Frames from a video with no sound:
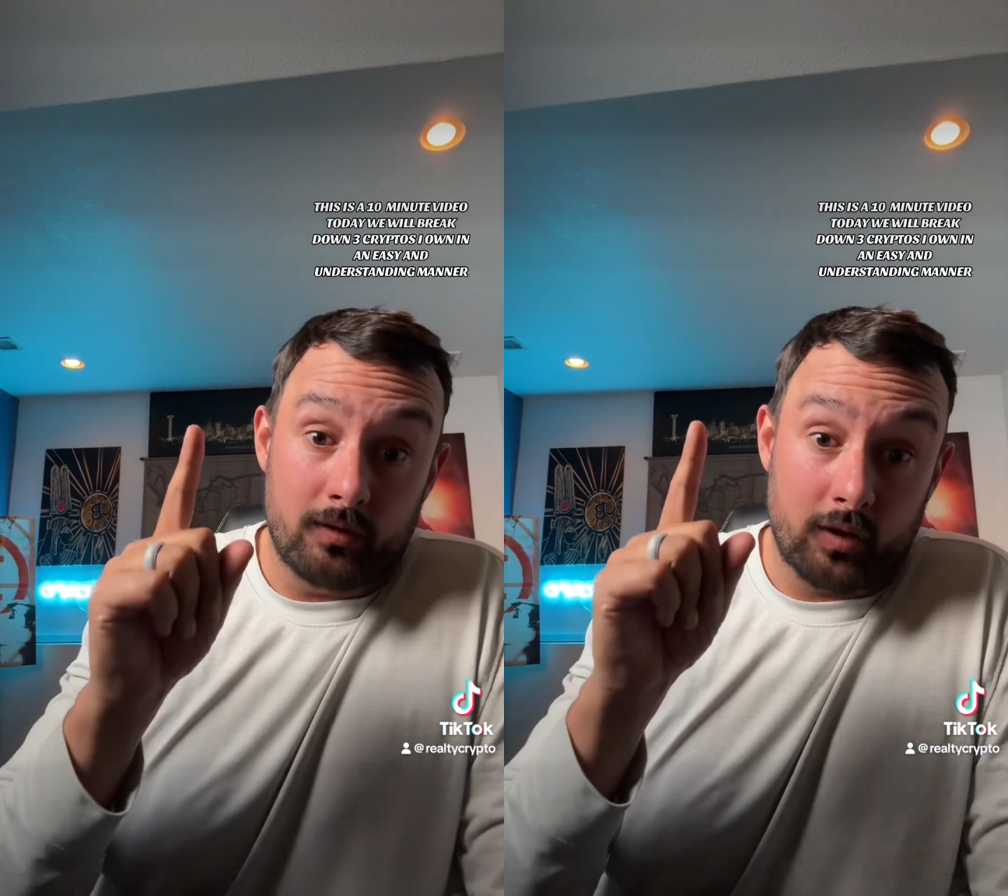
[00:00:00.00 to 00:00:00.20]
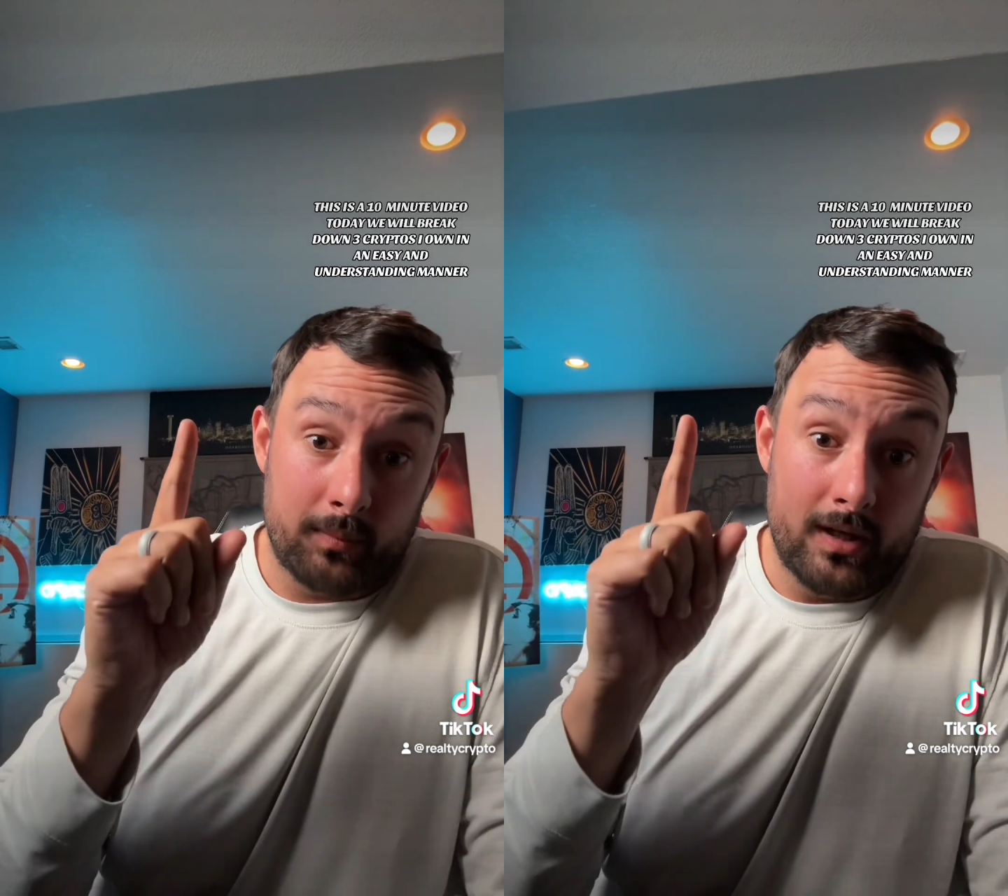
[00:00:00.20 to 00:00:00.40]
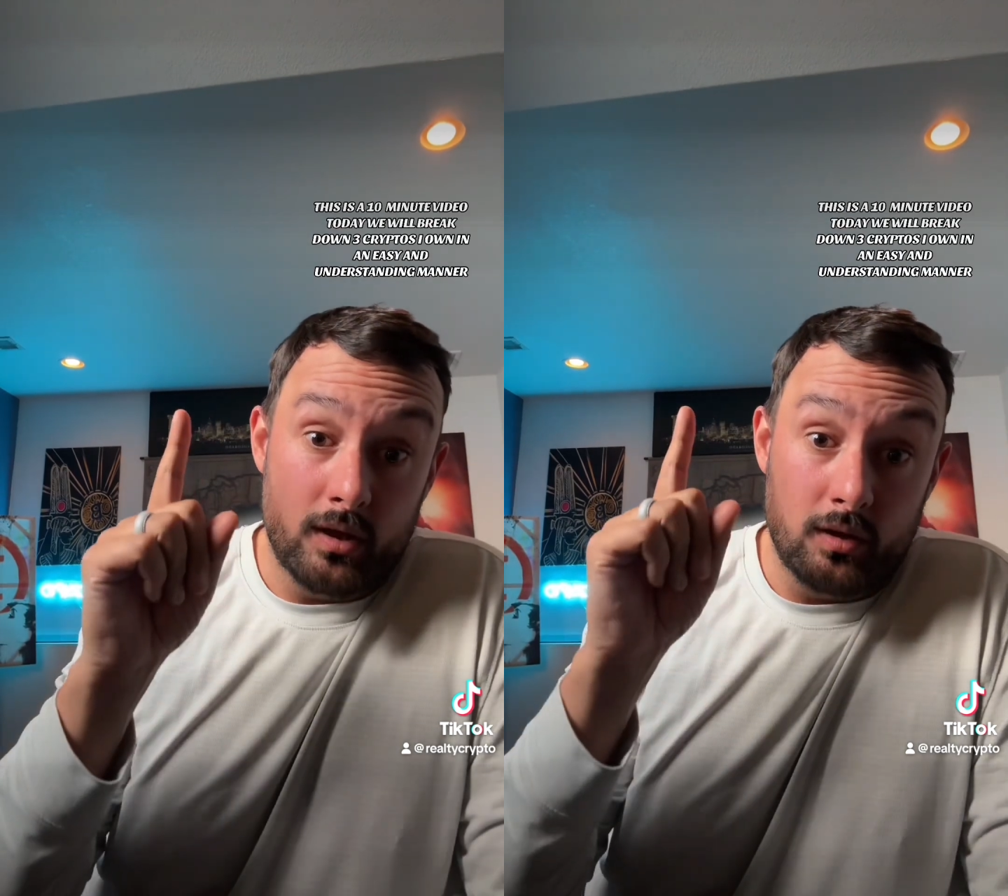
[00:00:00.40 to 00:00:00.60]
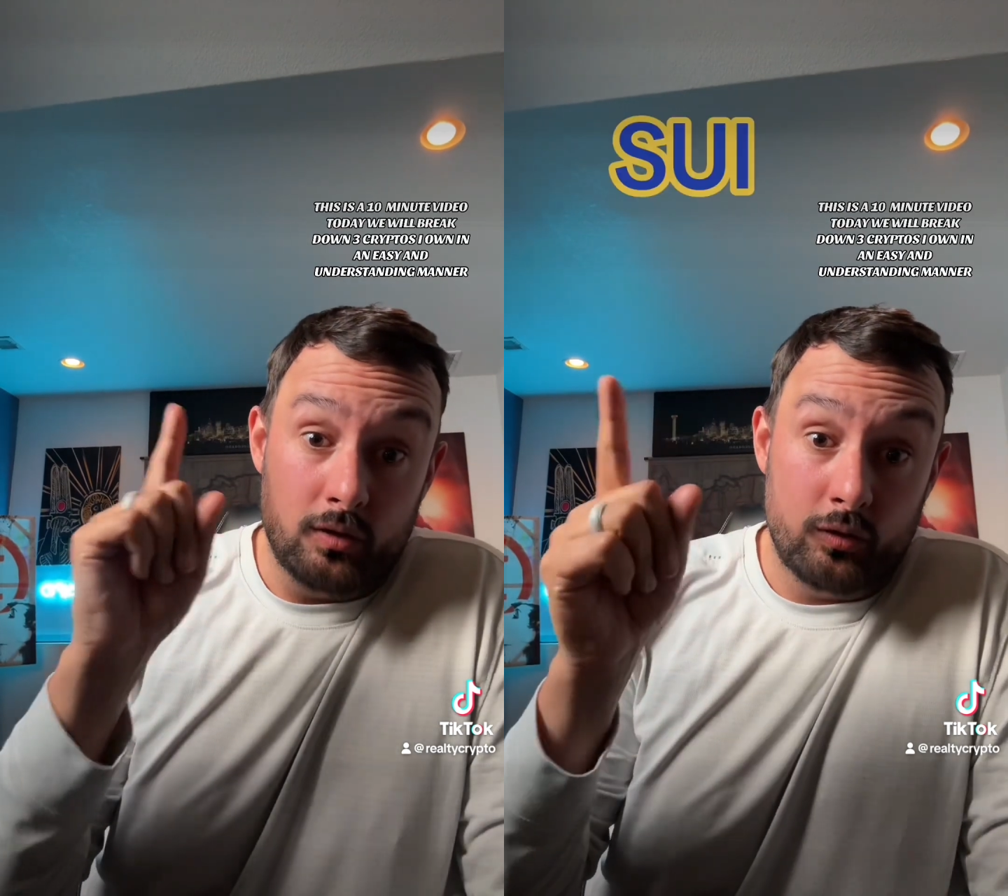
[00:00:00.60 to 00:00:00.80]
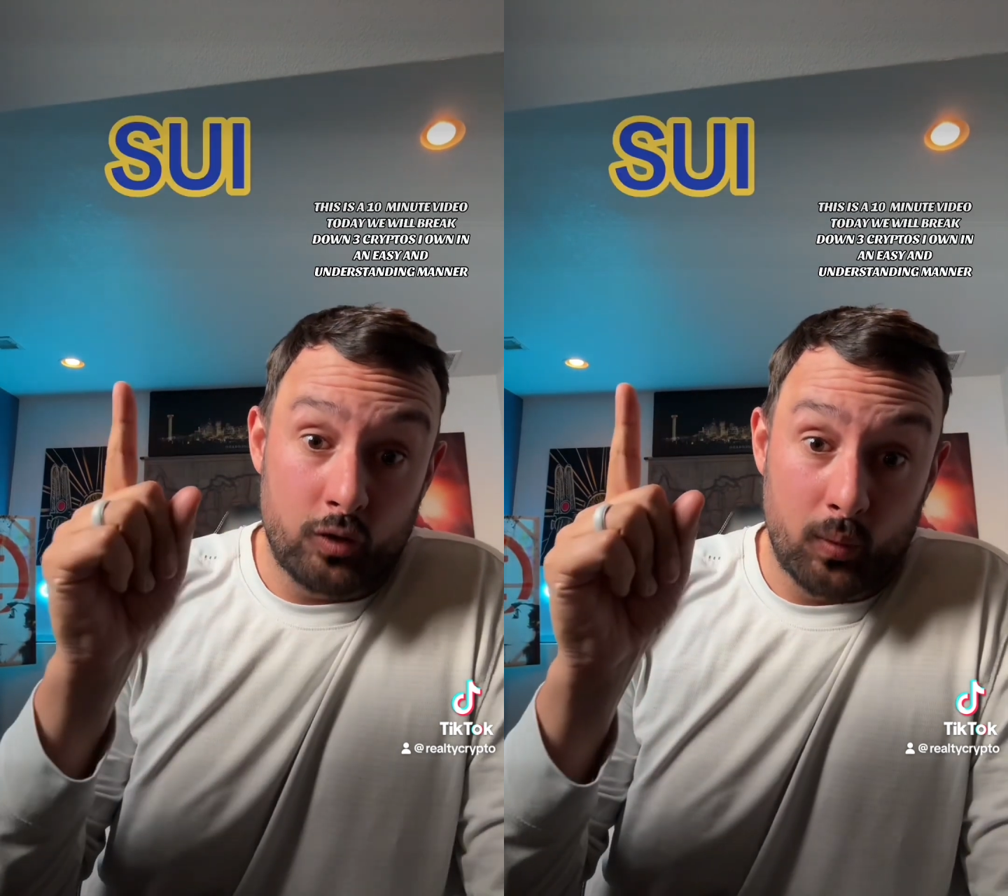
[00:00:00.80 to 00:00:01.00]
going to be
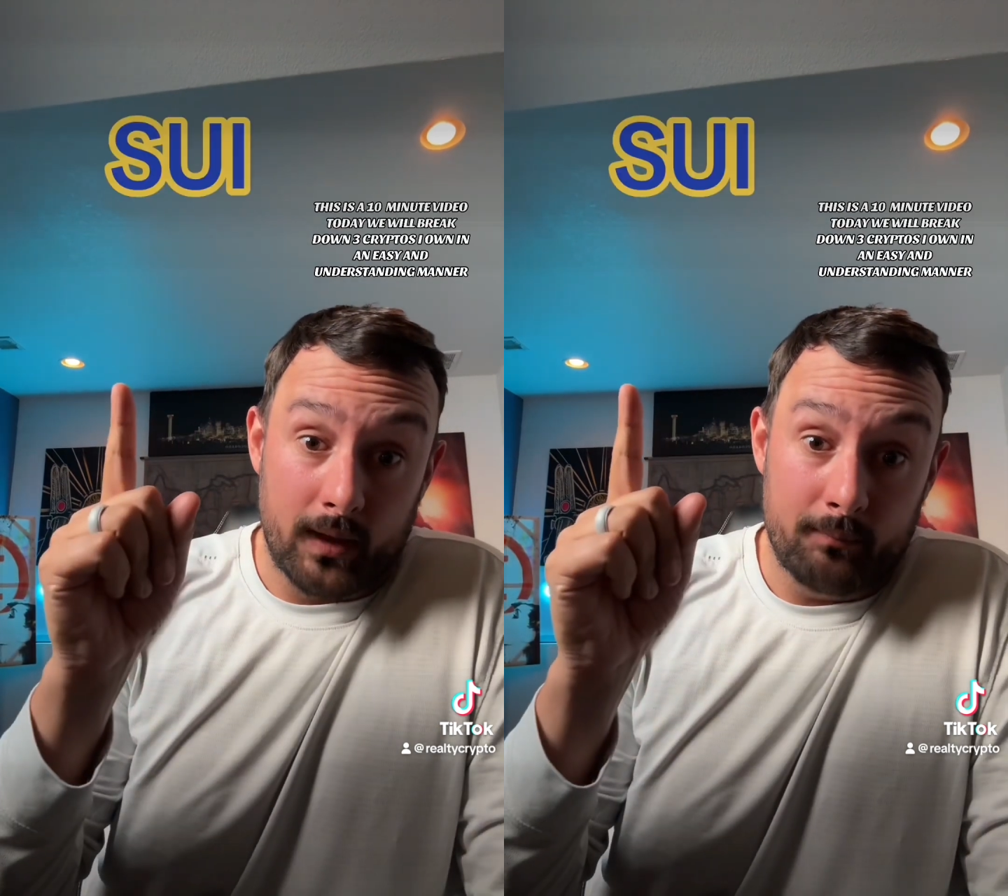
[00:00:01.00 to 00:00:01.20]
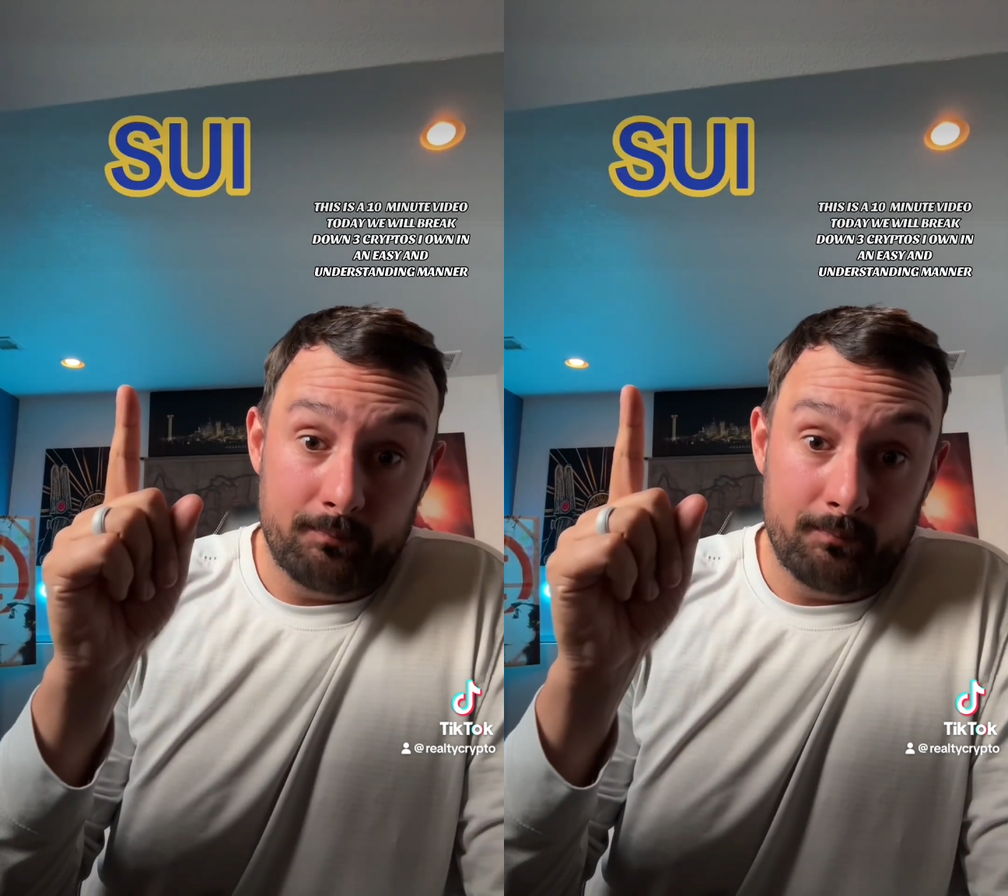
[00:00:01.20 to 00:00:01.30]
Sui.